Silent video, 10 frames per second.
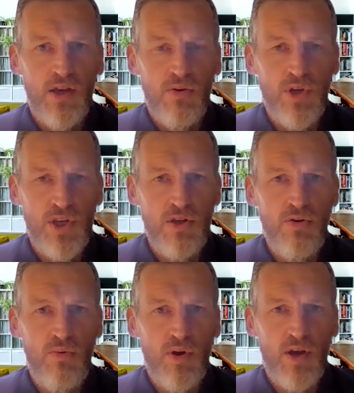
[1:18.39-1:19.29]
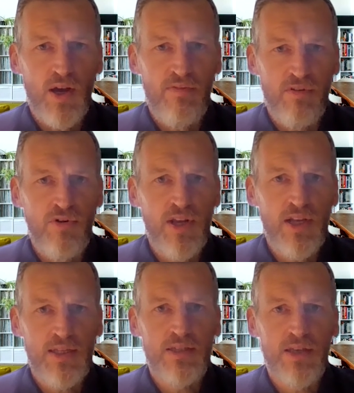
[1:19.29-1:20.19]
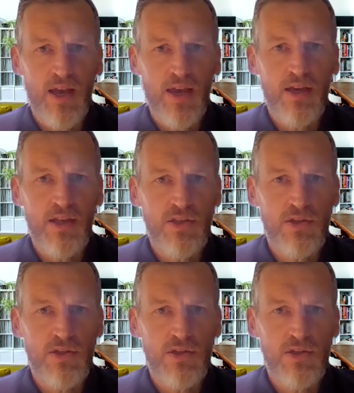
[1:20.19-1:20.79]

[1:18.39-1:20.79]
we do have a real desire